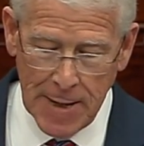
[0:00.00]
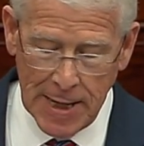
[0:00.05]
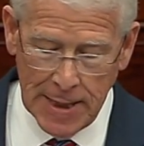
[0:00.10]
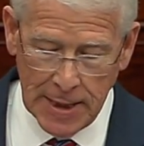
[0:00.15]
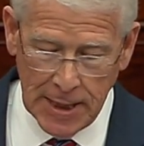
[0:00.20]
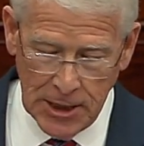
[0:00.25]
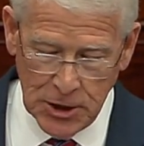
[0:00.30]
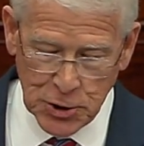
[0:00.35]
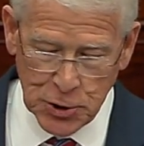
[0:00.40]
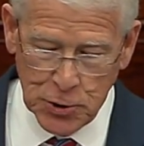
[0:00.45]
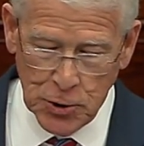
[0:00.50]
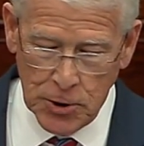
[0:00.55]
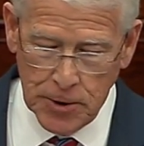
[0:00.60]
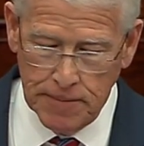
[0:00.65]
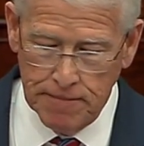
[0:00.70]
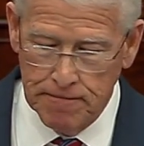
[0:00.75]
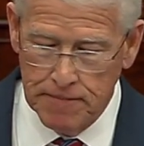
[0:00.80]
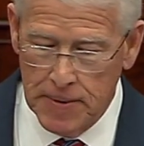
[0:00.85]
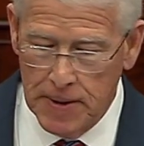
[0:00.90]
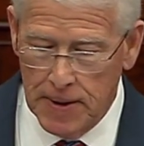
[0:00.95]

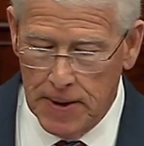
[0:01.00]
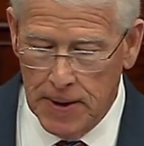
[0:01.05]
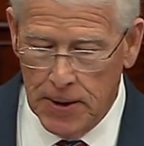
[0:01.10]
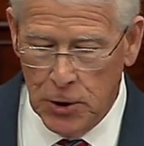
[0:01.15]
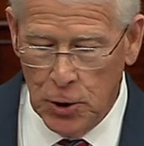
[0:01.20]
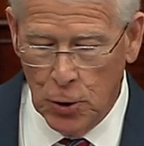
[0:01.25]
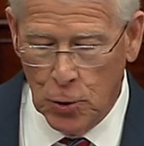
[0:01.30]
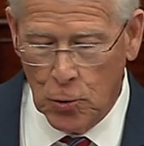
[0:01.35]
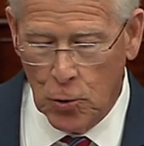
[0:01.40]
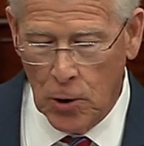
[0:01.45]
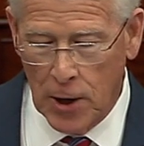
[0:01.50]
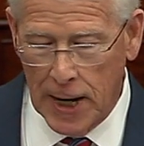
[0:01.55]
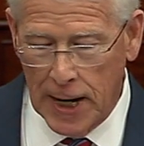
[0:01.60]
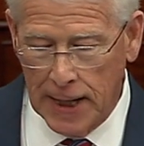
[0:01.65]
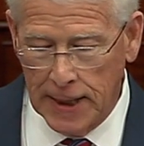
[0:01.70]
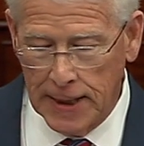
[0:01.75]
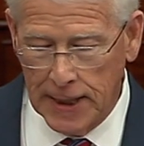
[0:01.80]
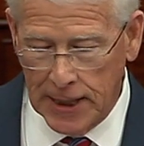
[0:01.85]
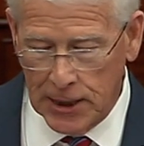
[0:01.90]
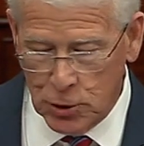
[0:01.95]
eastern
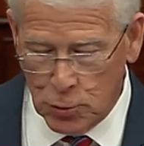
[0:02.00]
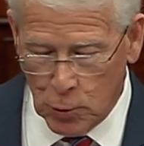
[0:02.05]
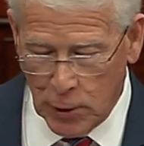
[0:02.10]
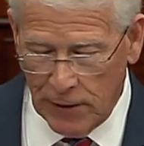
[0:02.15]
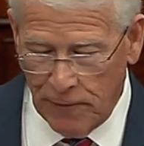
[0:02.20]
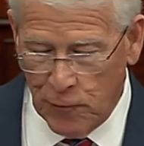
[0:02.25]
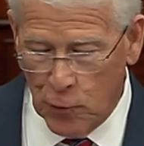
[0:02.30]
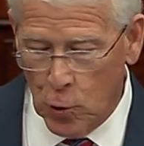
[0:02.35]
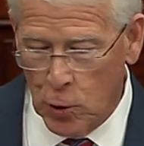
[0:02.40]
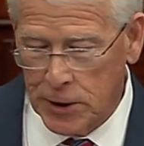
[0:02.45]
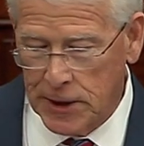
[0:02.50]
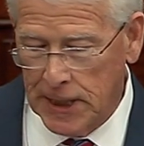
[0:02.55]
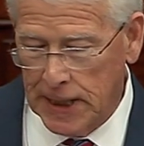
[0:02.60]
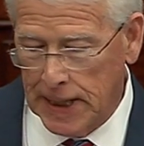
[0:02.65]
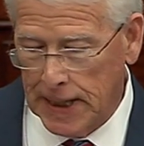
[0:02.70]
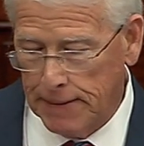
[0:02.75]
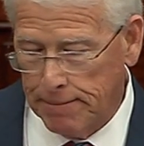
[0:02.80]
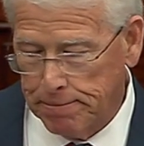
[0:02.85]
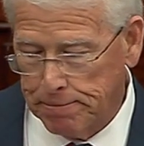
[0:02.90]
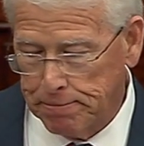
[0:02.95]
Ukraine in
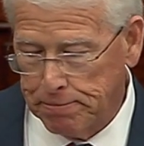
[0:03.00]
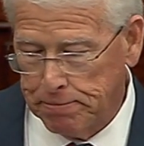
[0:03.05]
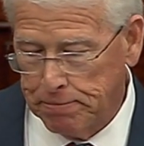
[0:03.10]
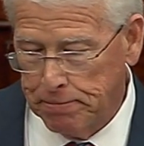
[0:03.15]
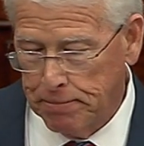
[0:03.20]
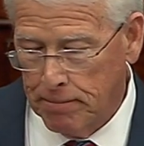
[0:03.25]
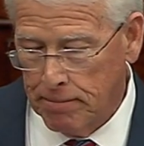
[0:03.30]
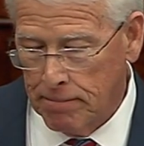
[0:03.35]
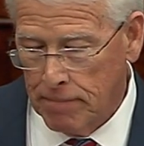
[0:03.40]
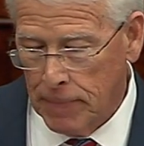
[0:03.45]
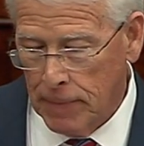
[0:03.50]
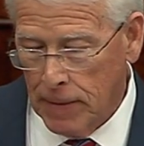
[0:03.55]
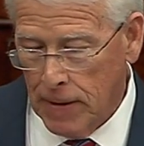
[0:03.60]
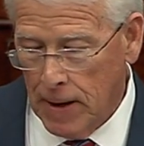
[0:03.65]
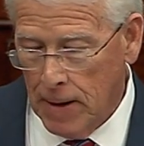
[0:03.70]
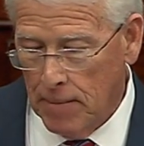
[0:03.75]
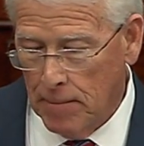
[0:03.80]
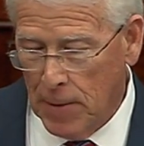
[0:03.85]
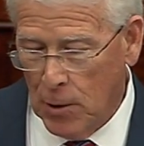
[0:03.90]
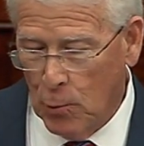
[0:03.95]
2014.
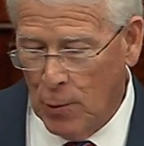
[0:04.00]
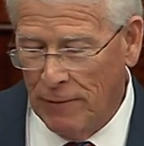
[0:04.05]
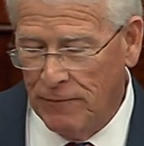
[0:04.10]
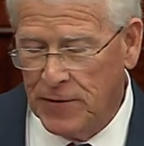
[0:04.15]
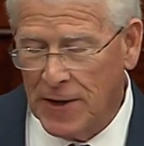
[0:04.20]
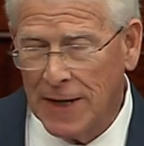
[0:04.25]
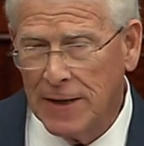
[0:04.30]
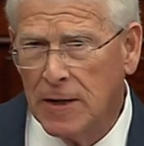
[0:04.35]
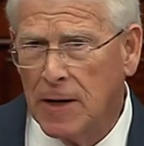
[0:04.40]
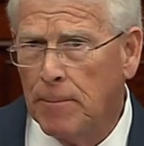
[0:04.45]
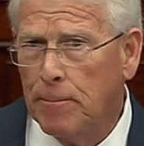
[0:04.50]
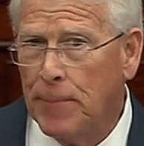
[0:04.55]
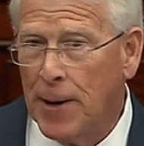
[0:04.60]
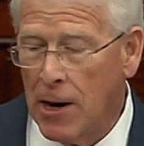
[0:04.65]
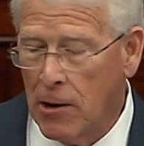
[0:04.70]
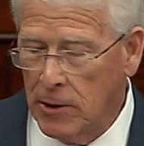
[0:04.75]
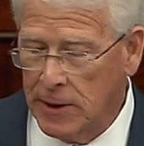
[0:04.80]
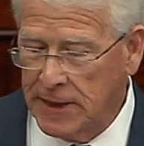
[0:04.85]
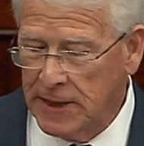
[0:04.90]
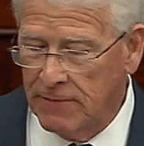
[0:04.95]
But we've done
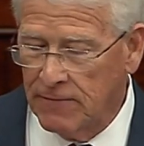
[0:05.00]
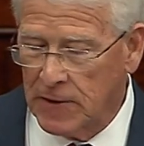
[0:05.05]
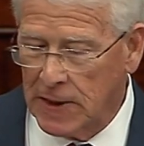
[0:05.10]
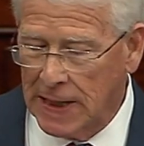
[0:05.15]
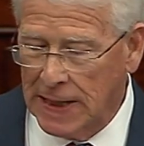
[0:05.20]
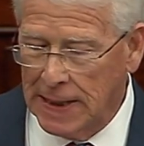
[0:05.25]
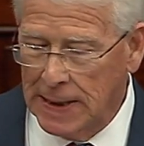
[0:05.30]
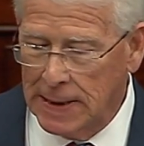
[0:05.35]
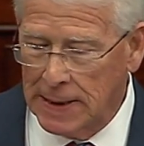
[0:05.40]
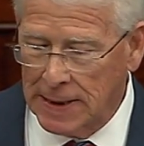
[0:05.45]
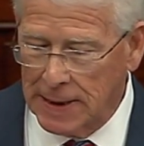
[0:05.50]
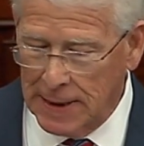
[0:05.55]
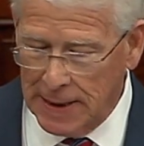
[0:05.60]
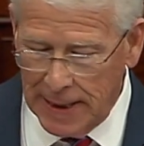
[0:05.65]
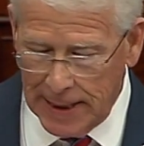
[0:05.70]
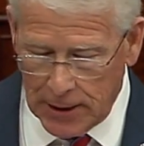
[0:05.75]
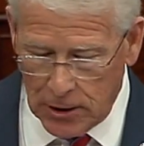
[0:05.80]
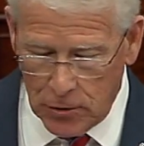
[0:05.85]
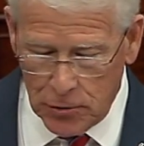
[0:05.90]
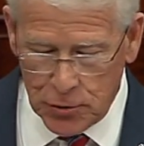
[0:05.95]
comparatively
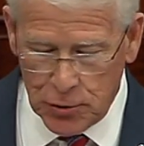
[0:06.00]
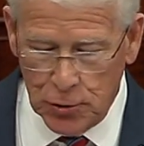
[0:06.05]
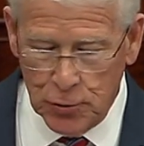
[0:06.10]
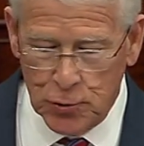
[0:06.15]
little to